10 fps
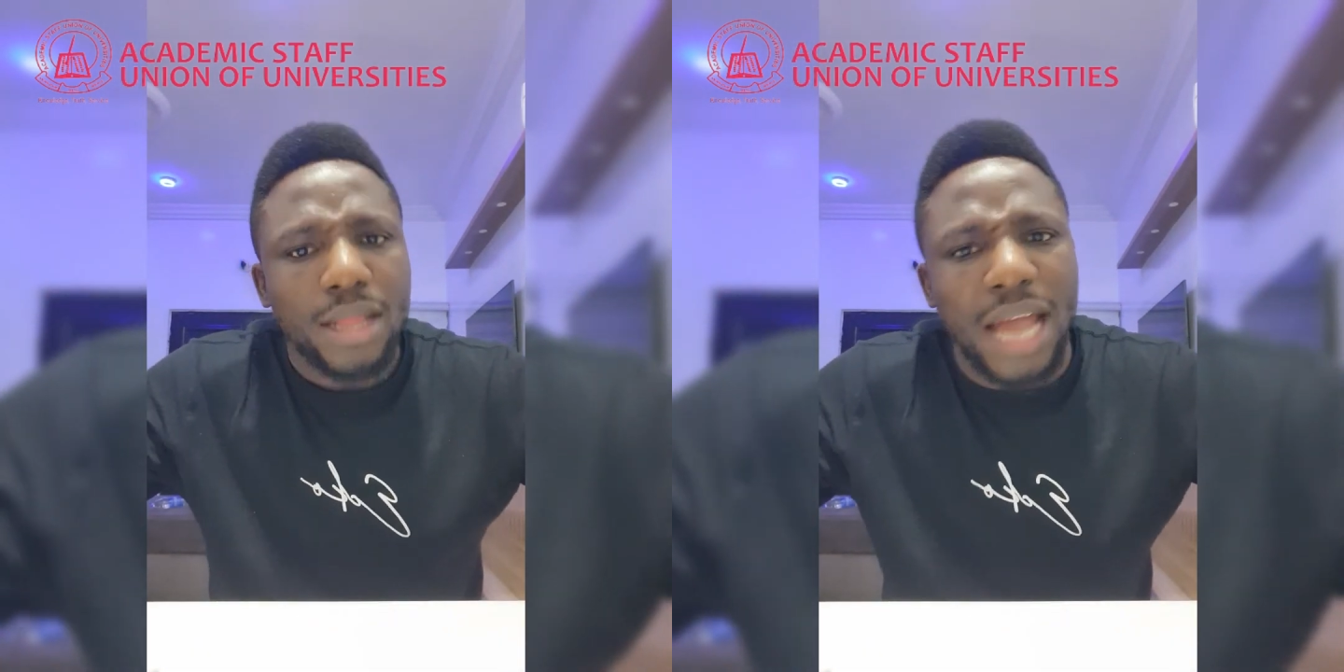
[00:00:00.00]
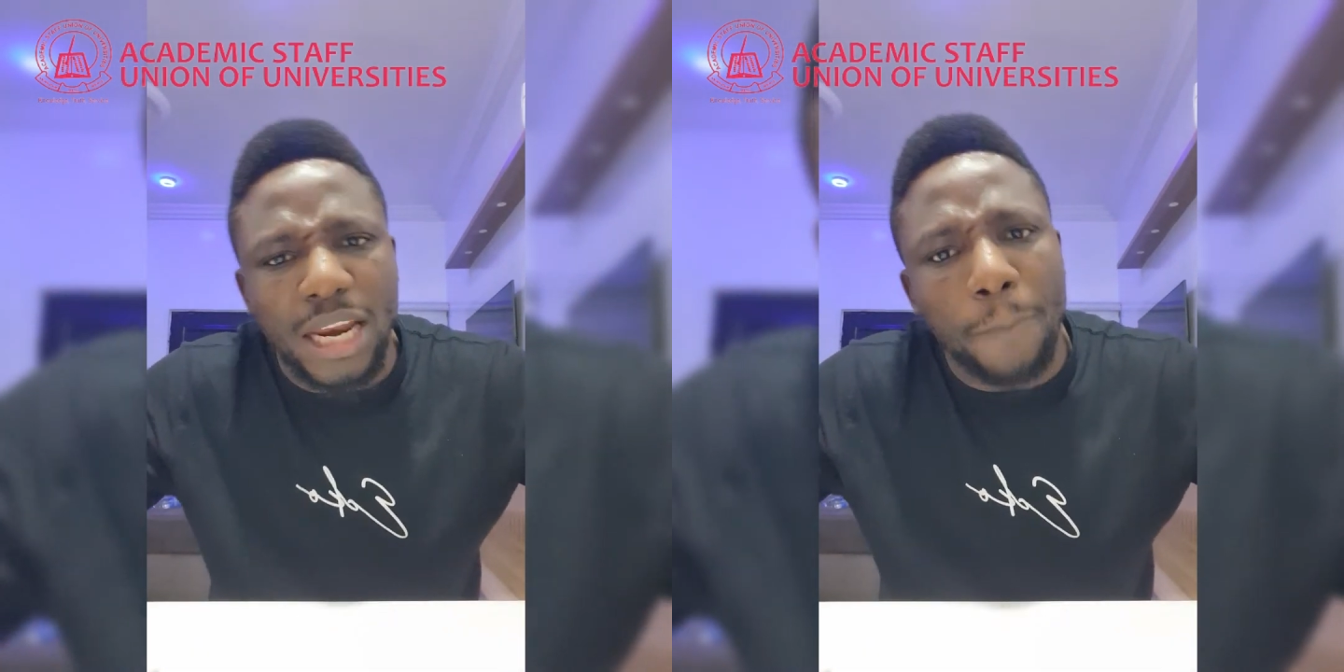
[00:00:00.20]

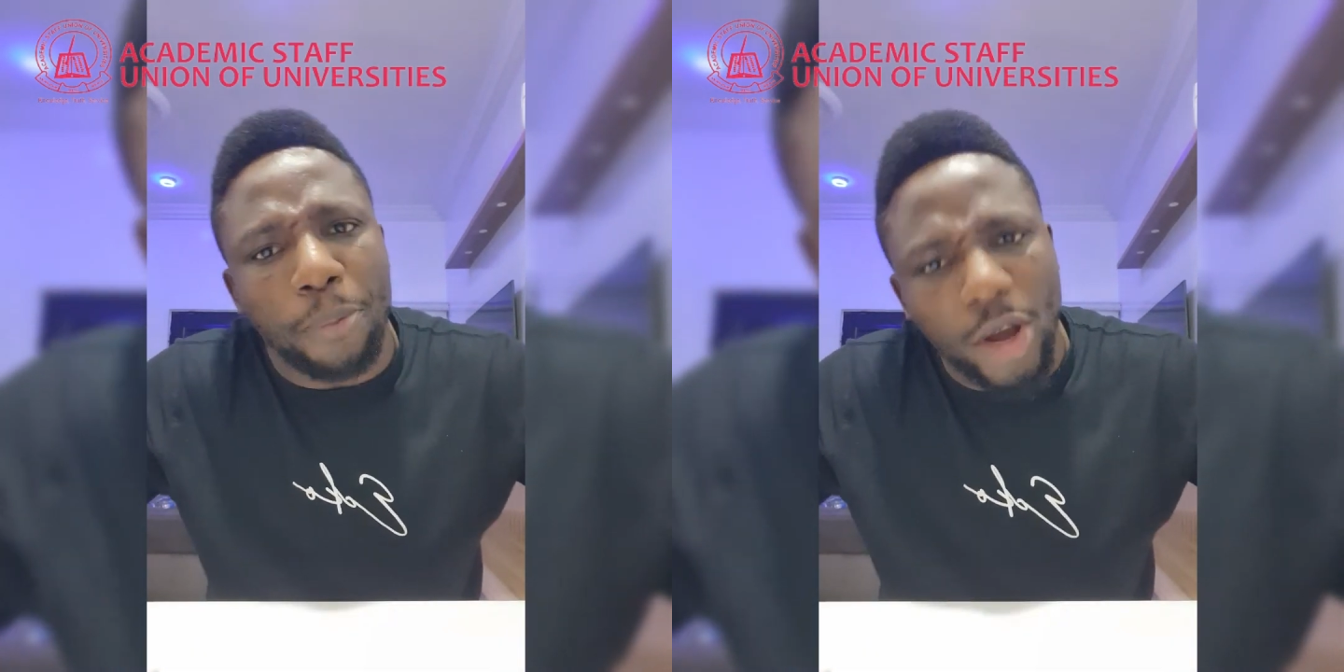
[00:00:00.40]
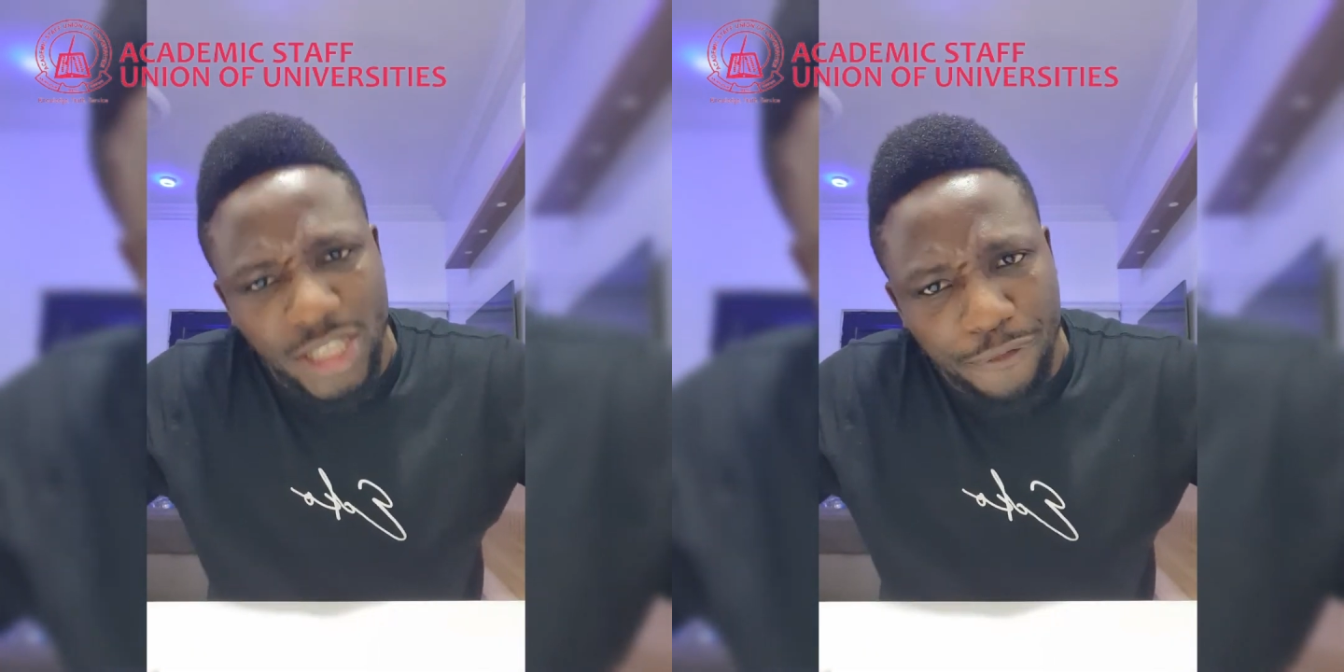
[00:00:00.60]
than the
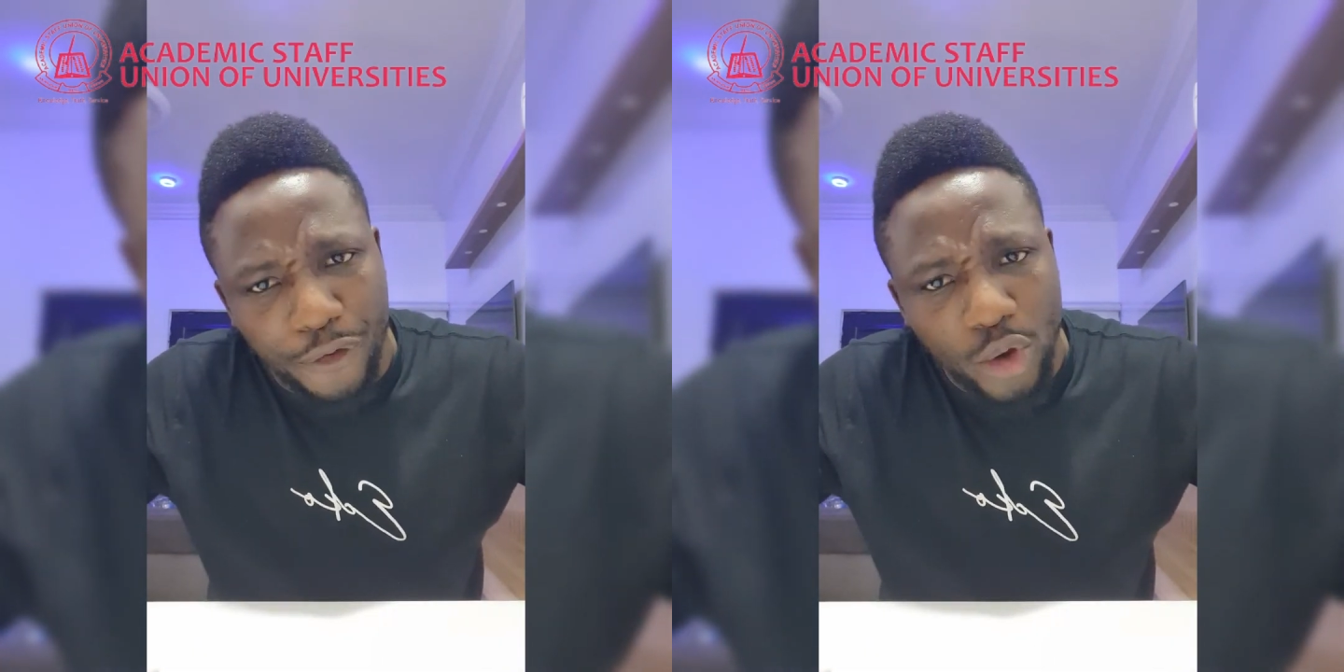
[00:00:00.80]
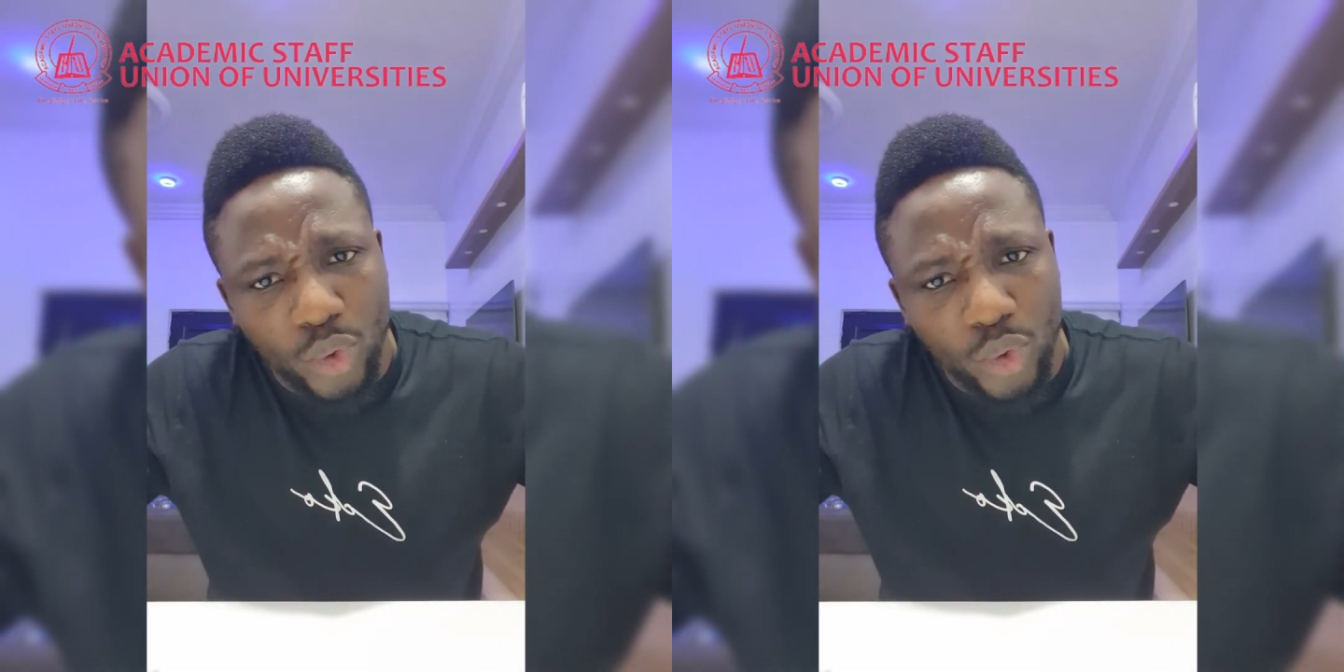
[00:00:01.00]
budget for